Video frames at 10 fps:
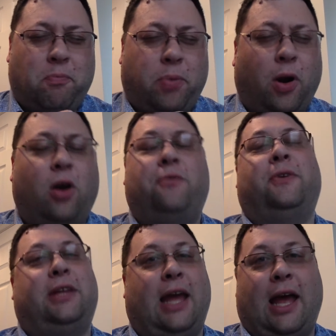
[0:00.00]

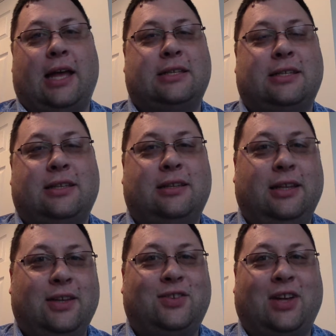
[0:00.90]
Perfect cast.
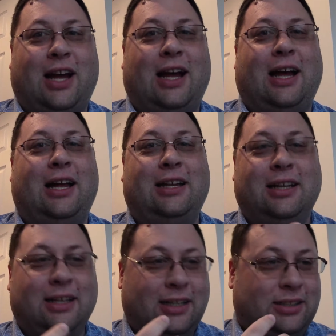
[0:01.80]
This guy
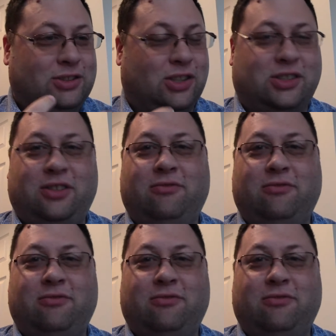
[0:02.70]
just